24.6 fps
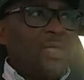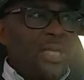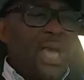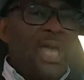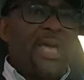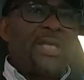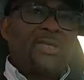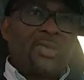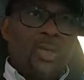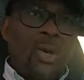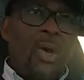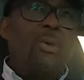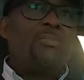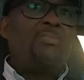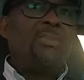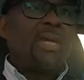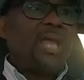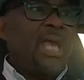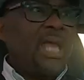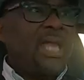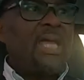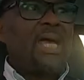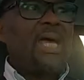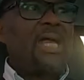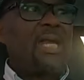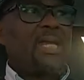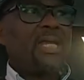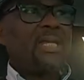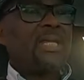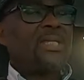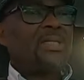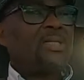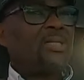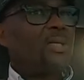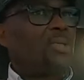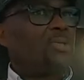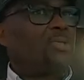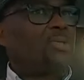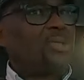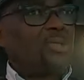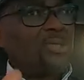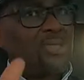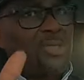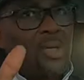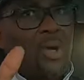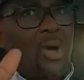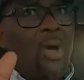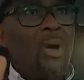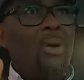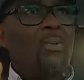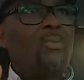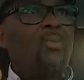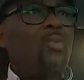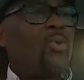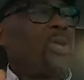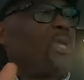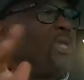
Yes, come legally. Don't come...